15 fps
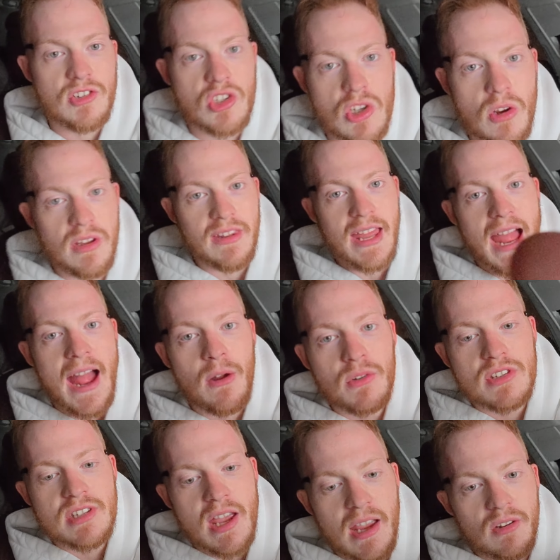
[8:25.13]
show you the
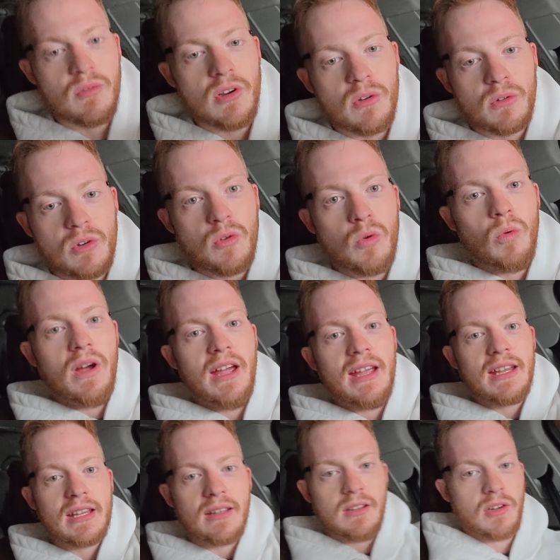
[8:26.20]
outside real
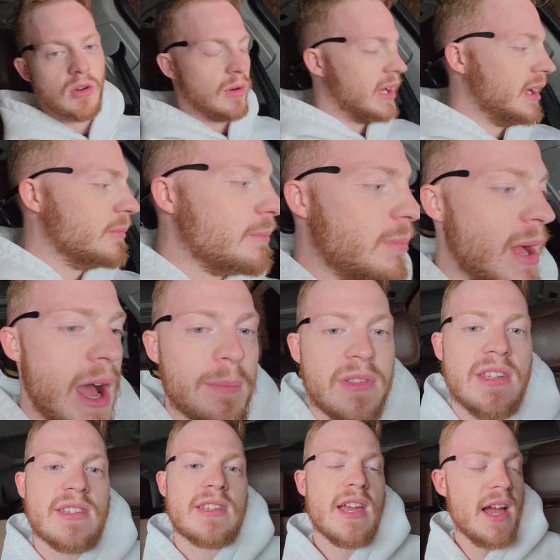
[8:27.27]
quick. Go ahead and pop
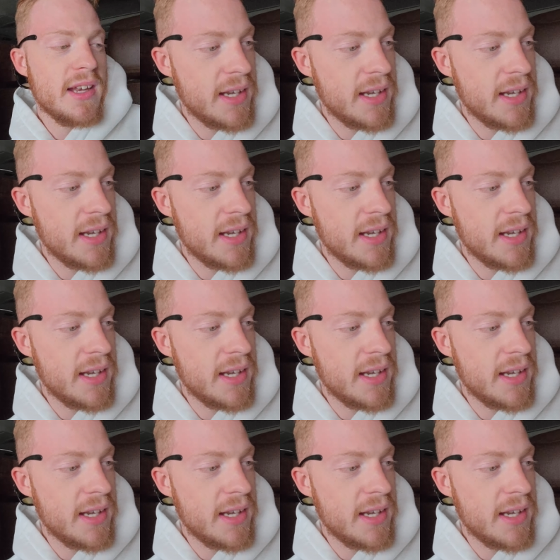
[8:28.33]
this guy